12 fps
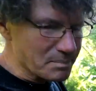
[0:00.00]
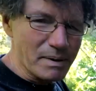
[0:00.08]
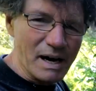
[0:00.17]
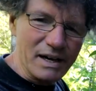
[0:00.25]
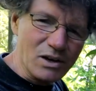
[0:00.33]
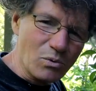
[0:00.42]
it
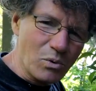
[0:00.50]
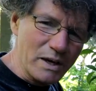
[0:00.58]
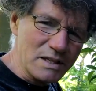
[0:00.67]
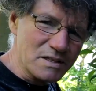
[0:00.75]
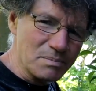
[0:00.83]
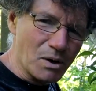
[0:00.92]
back
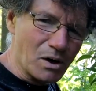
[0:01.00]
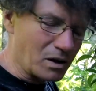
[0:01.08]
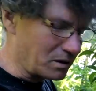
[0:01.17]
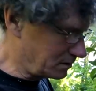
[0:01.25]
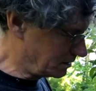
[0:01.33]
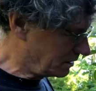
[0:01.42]
quite
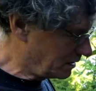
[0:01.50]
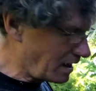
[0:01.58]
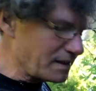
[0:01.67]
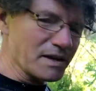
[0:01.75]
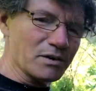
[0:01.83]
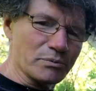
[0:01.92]
small
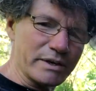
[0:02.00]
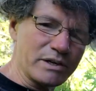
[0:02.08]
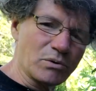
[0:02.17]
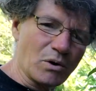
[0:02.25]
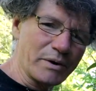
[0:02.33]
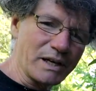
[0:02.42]
and then
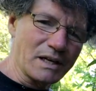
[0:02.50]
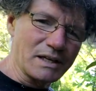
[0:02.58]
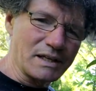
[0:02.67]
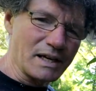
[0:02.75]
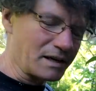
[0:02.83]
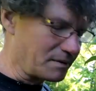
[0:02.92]
regrowing it
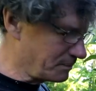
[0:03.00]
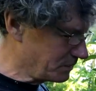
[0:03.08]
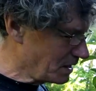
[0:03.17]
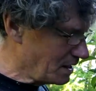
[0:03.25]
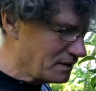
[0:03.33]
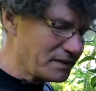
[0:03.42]
again.
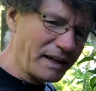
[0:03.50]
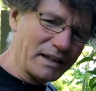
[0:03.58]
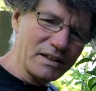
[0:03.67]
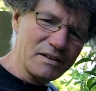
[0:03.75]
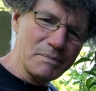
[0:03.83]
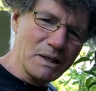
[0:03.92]

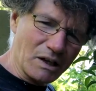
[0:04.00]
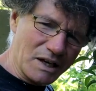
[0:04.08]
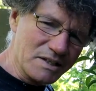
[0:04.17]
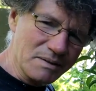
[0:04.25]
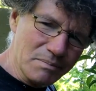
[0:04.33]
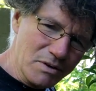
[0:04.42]
That'll give me
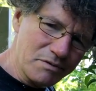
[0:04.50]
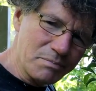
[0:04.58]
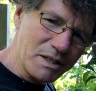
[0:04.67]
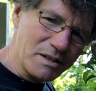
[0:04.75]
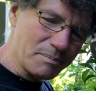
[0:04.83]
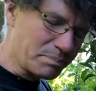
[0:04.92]
lots of
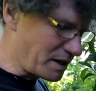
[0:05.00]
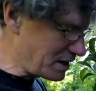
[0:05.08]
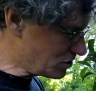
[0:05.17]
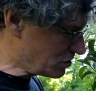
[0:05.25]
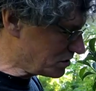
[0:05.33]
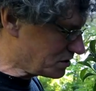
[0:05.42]
movement in the
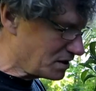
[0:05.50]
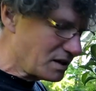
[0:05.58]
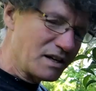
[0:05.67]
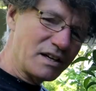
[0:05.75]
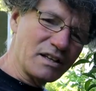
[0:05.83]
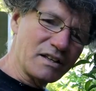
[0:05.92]
branches.
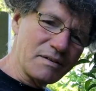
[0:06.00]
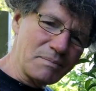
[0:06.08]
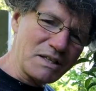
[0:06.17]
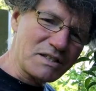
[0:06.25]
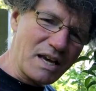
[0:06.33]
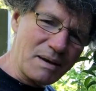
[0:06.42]
It'll give
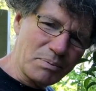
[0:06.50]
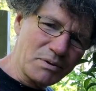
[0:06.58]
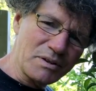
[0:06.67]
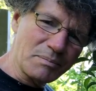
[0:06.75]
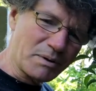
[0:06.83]
me taper in the